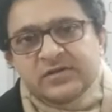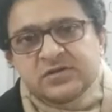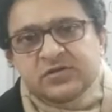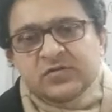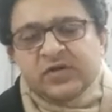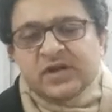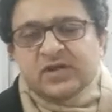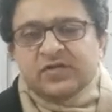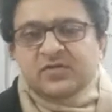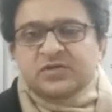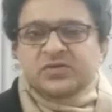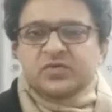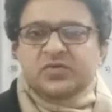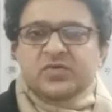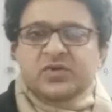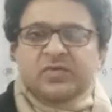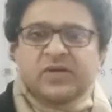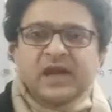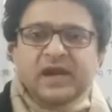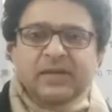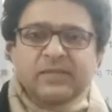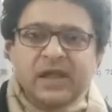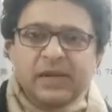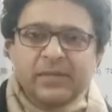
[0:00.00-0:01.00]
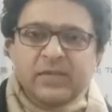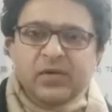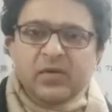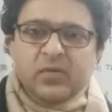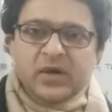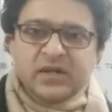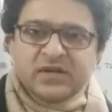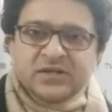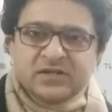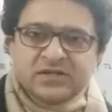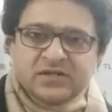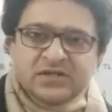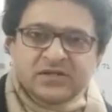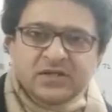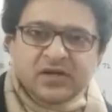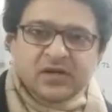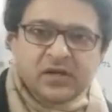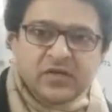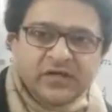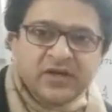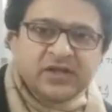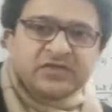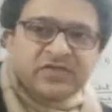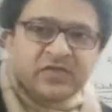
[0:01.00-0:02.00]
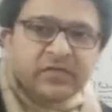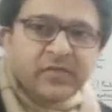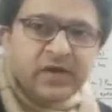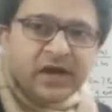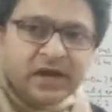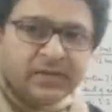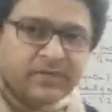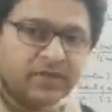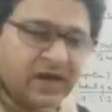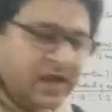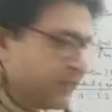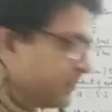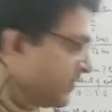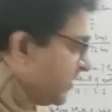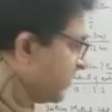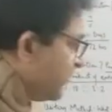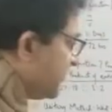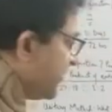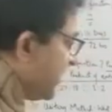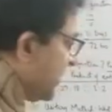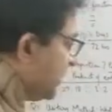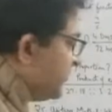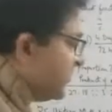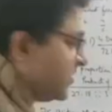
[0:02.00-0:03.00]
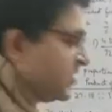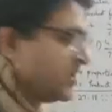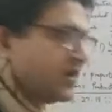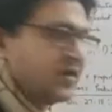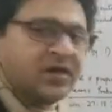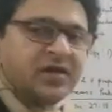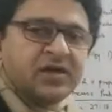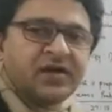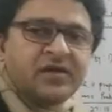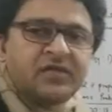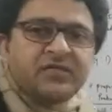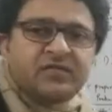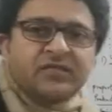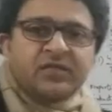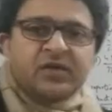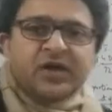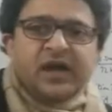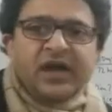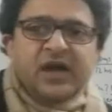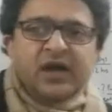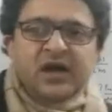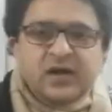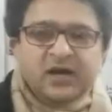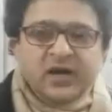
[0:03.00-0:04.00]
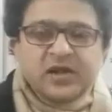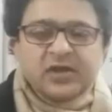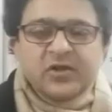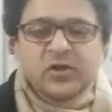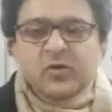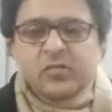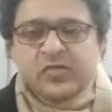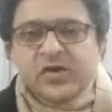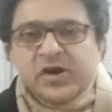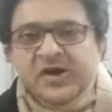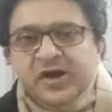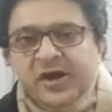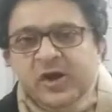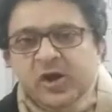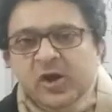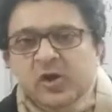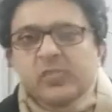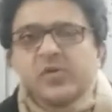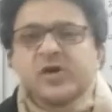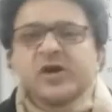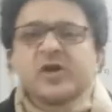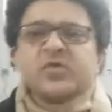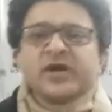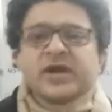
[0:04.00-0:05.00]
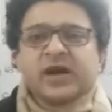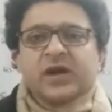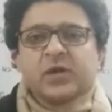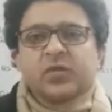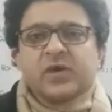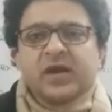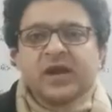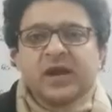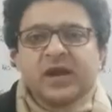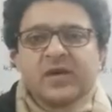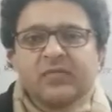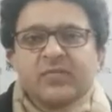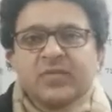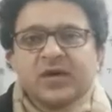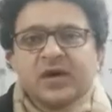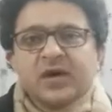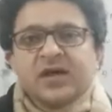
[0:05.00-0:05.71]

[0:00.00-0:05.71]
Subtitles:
Once you multiply by once you multiply by 5 in numerator and denominator, we get one number.